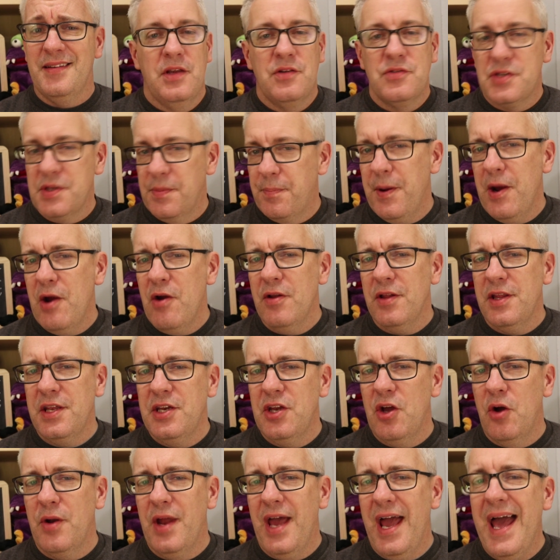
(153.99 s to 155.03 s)
It was apparently
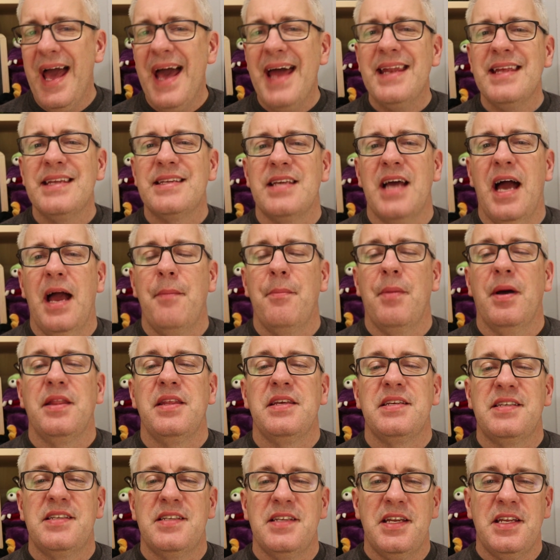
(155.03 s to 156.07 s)
known ahead of time by the
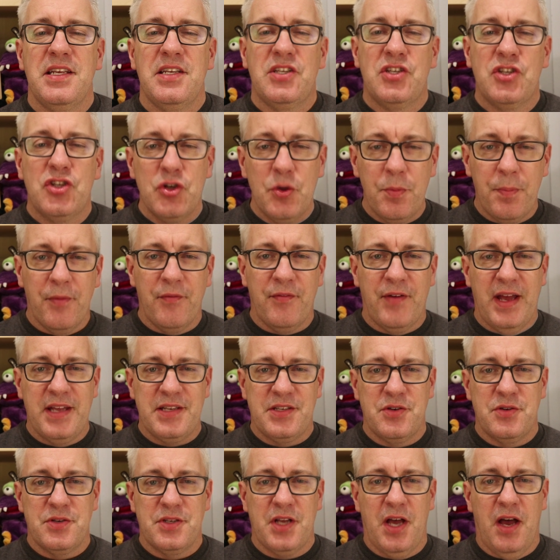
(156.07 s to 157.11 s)
city
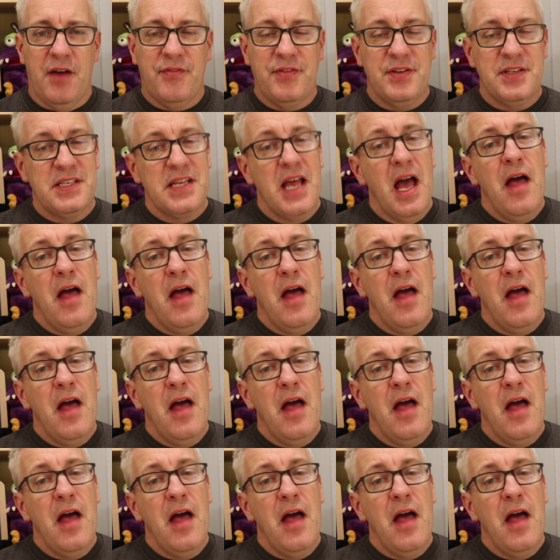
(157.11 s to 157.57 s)
supervisor's office